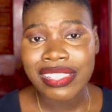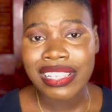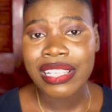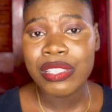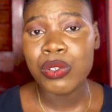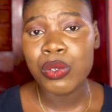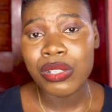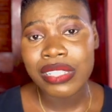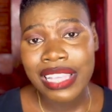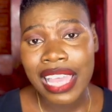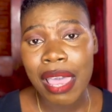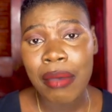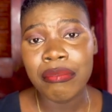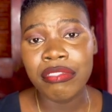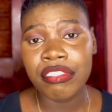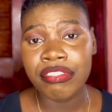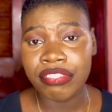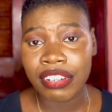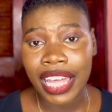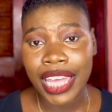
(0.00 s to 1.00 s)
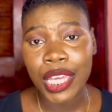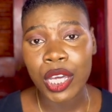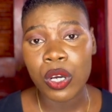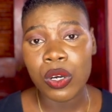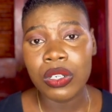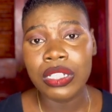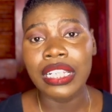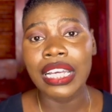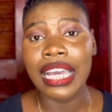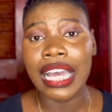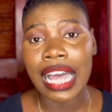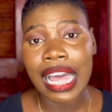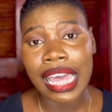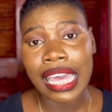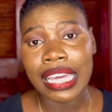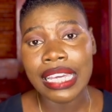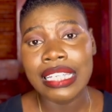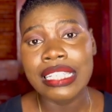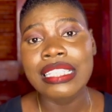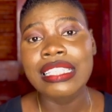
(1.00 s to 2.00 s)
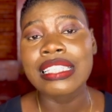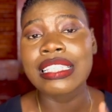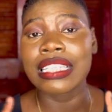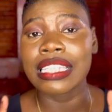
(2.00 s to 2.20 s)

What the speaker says: a suit time for fly out, guys?